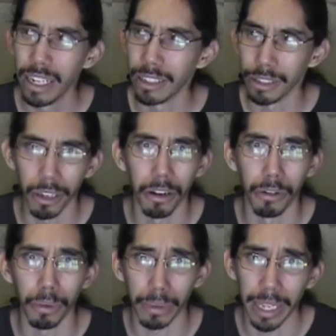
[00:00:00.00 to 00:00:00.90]

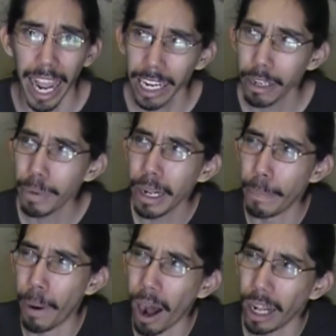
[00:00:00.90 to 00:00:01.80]
So that could be a
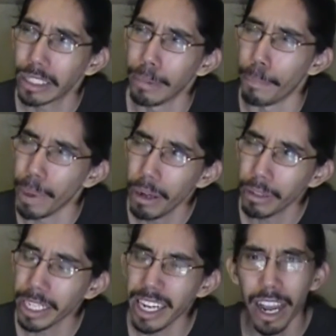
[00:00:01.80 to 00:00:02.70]

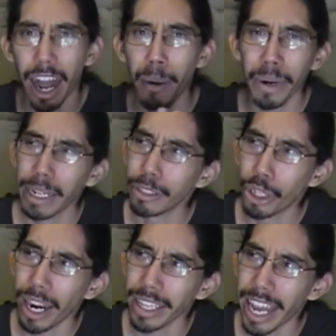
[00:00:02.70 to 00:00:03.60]
possibility. I'm going to have to
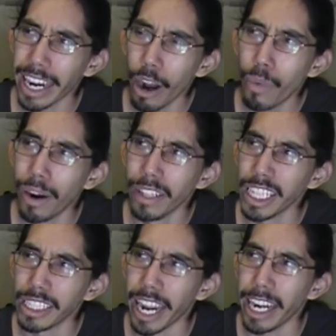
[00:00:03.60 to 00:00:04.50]
try that out one of
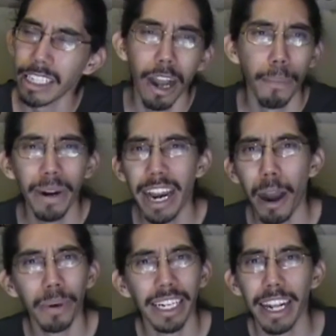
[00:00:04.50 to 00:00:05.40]
these days. But now
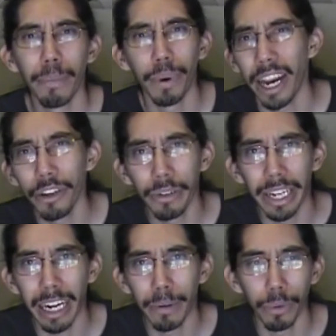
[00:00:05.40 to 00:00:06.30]
I'm going to get a brand new
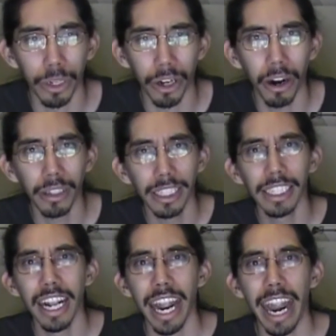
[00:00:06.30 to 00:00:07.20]
camera regardless.
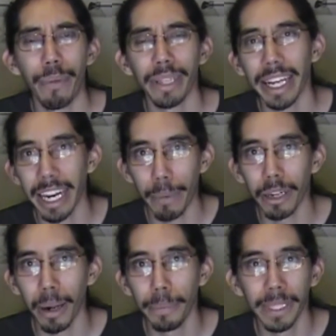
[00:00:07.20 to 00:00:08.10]
And when that camera
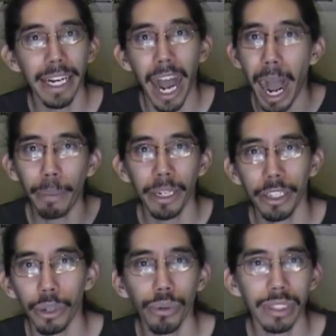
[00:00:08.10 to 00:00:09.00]
comes in, I'm going to
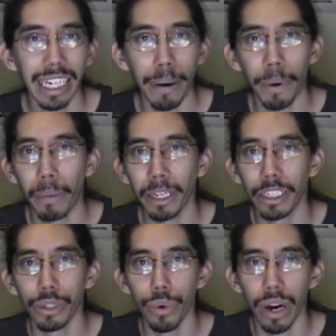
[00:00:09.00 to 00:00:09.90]
use it. I'm probably going
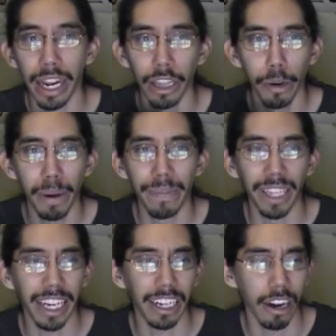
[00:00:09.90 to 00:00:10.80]
to do a little bit of
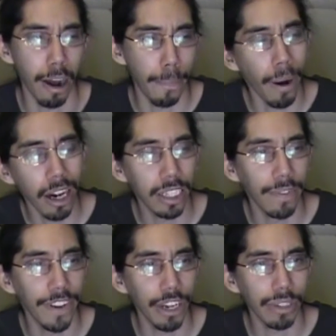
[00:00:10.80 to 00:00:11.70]
like an
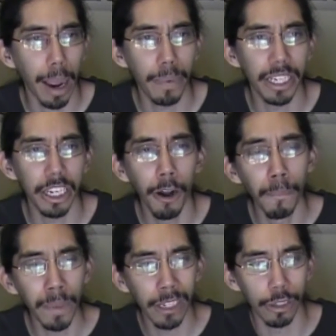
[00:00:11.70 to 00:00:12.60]
unboxing video type of
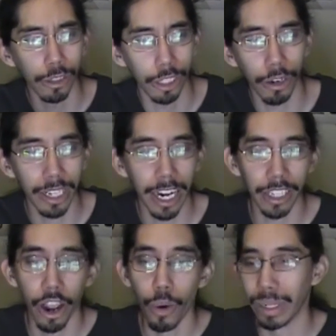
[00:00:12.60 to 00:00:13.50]
deal to show you guys
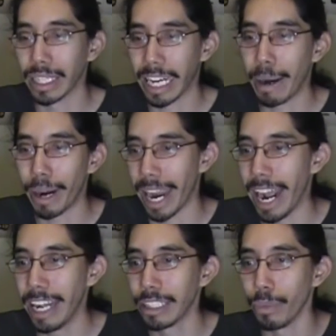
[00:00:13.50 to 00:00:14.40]
what the camera
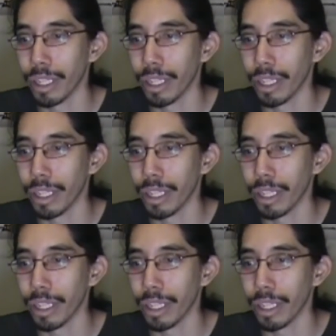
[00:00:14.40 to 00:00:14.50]
has and